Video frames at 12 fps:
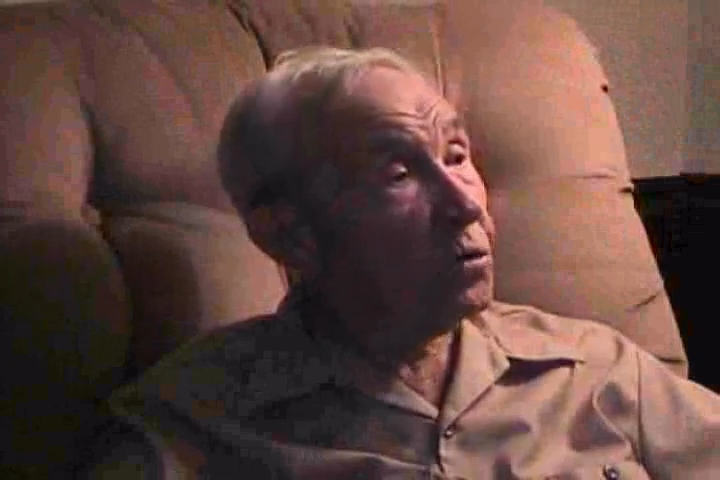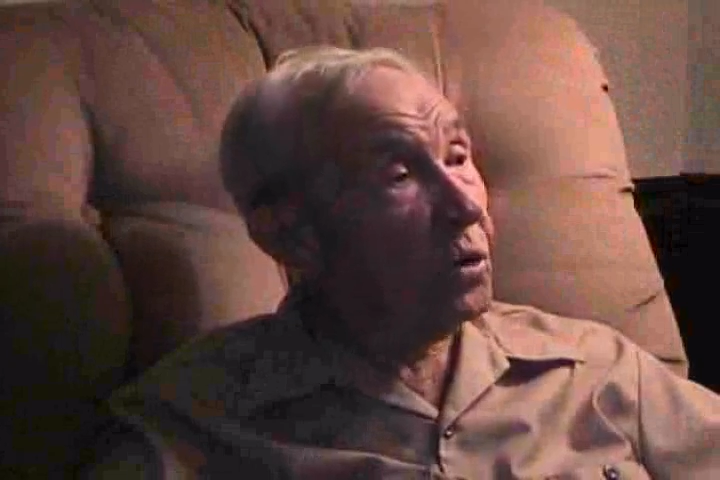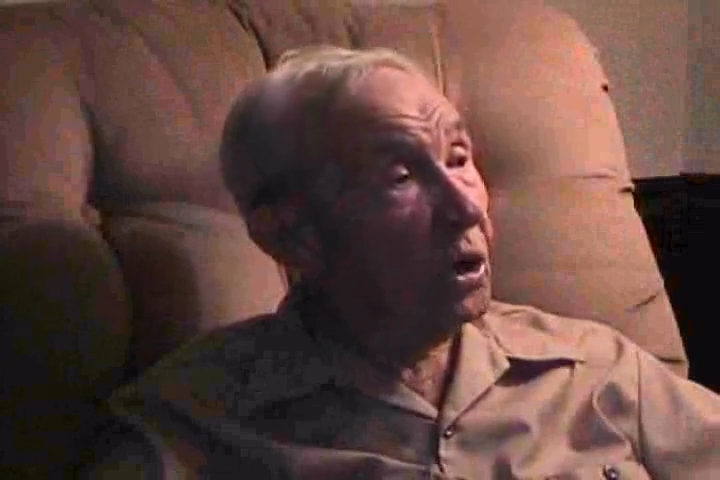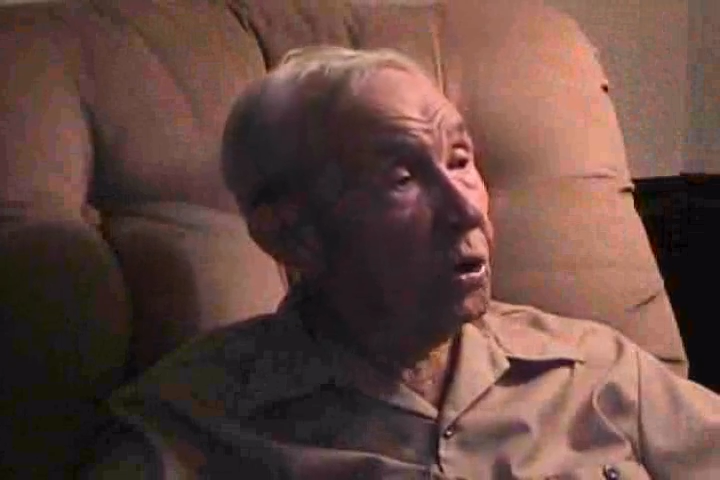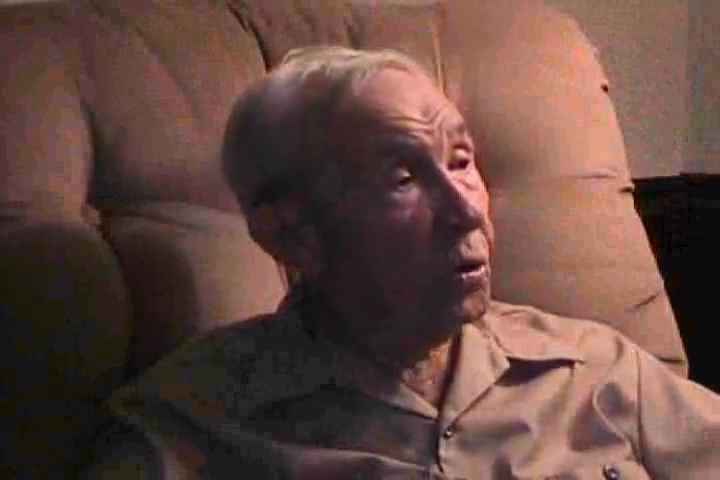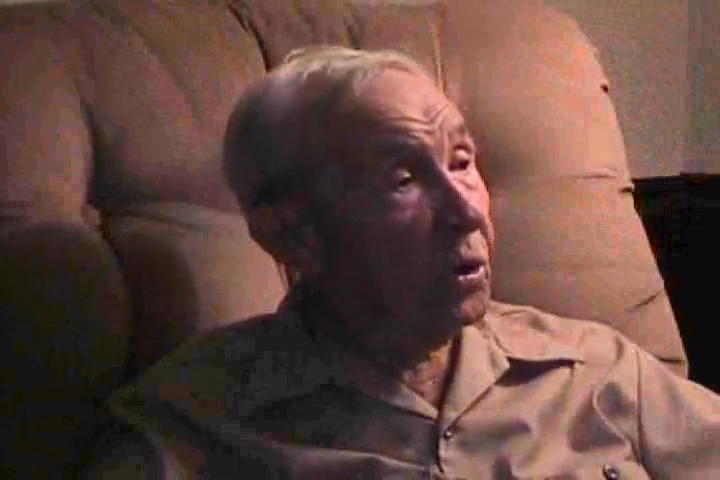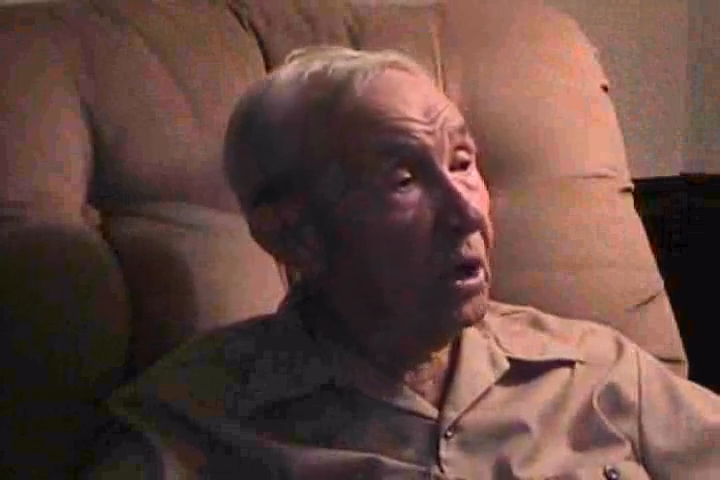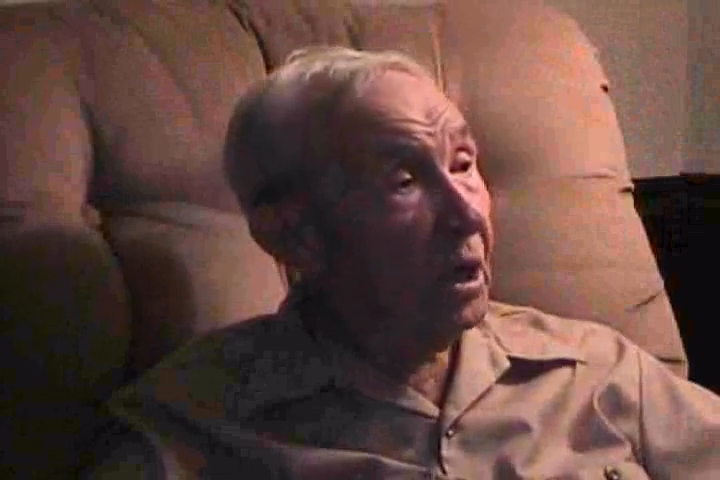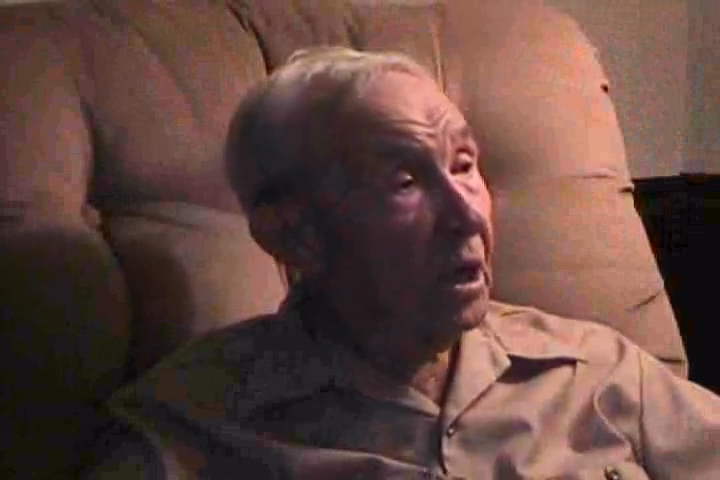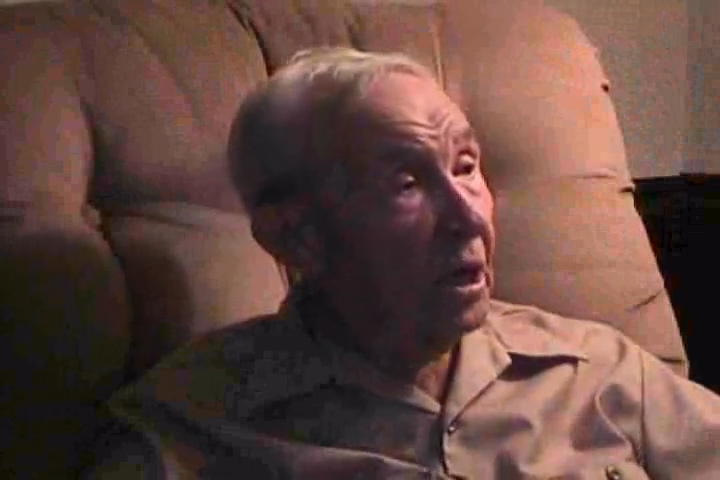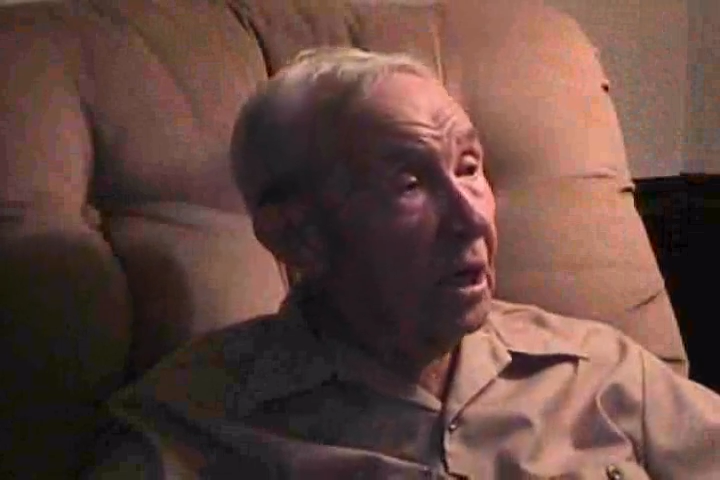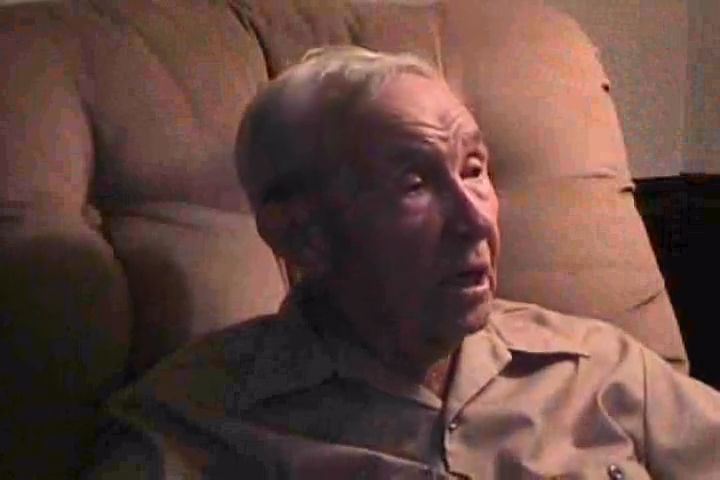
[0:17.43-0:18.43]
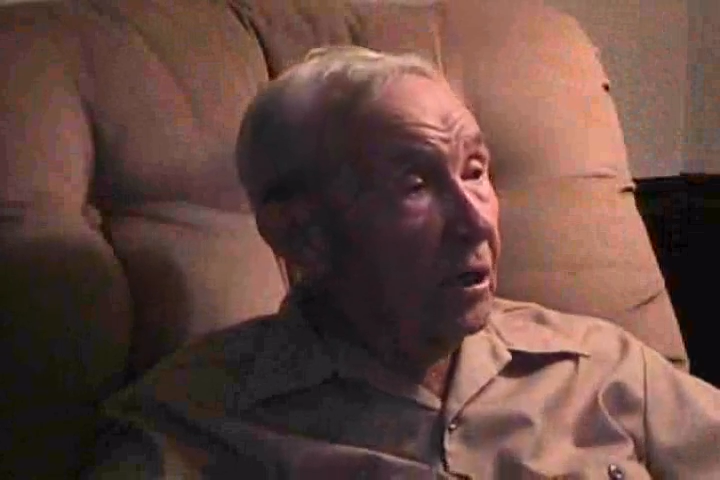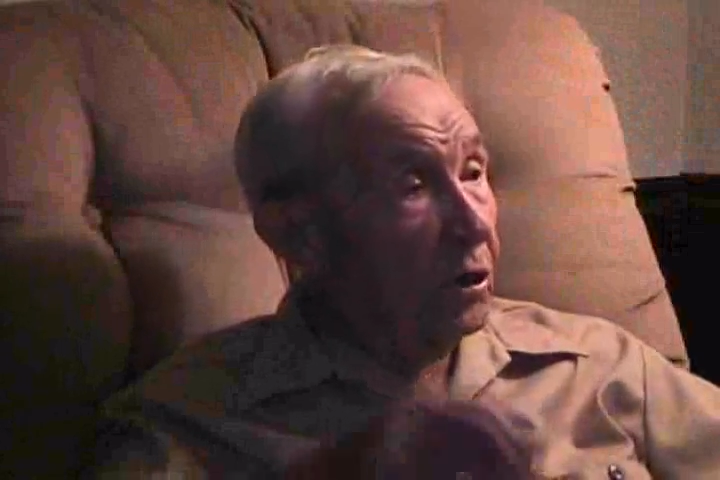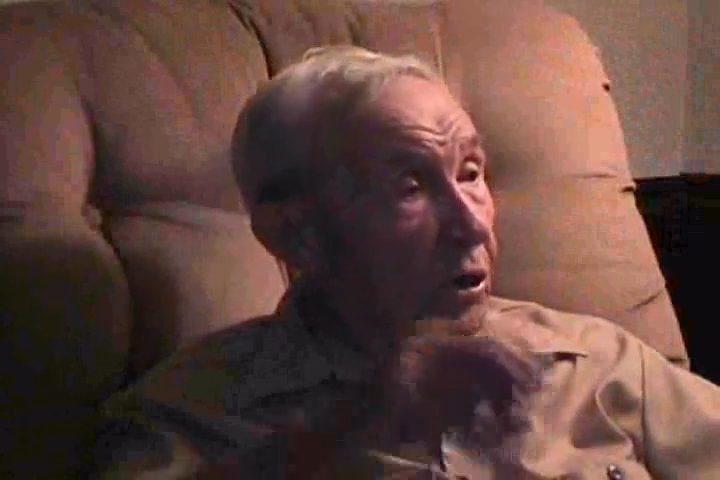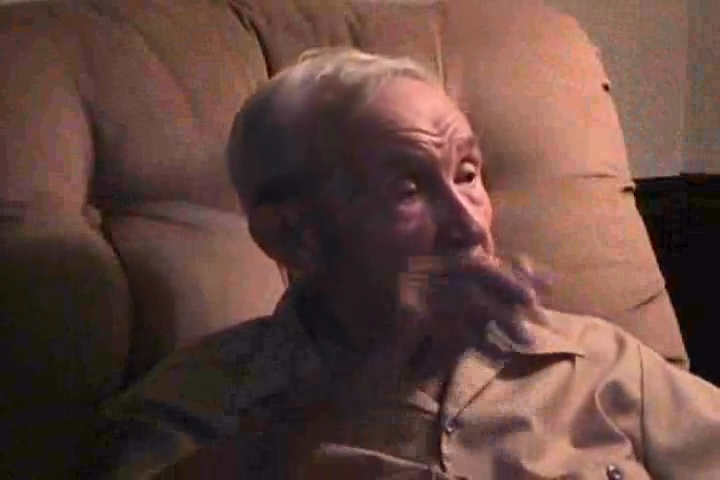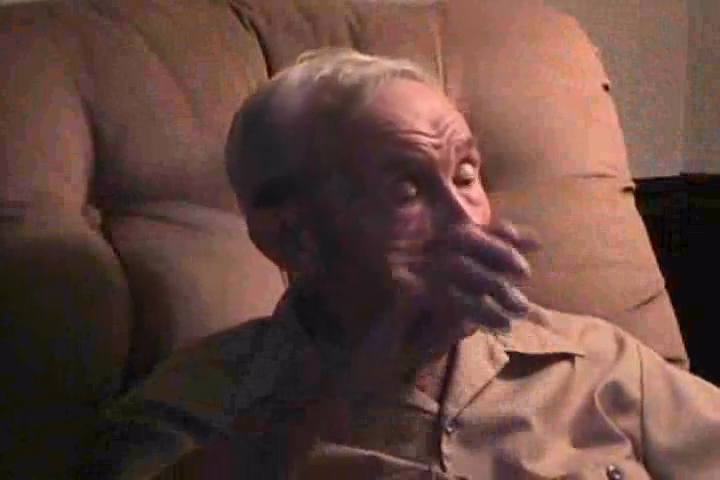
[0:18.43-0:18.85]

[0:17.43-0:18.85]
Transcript: Road. You know,